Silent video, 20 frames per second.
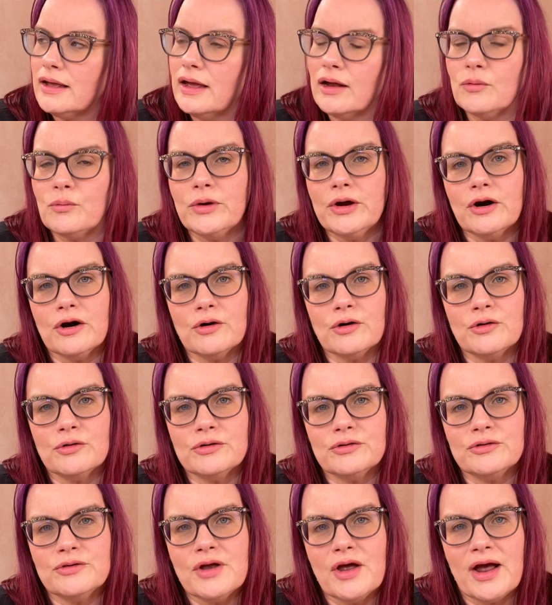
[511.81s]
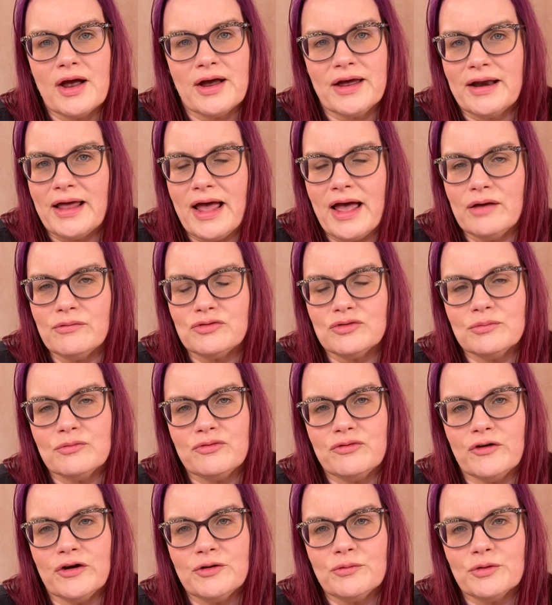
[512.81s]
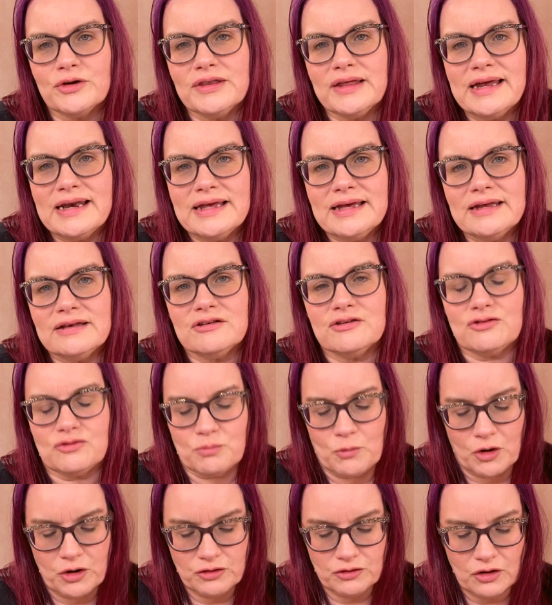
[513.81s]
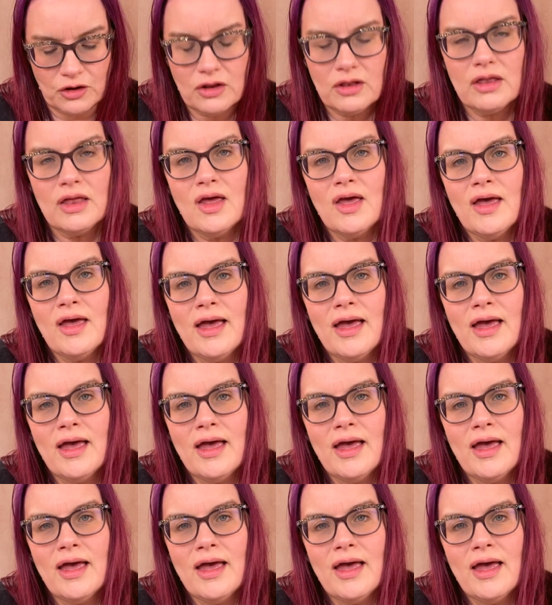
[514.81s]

and we are going to have some fun relating it to Smart Doll.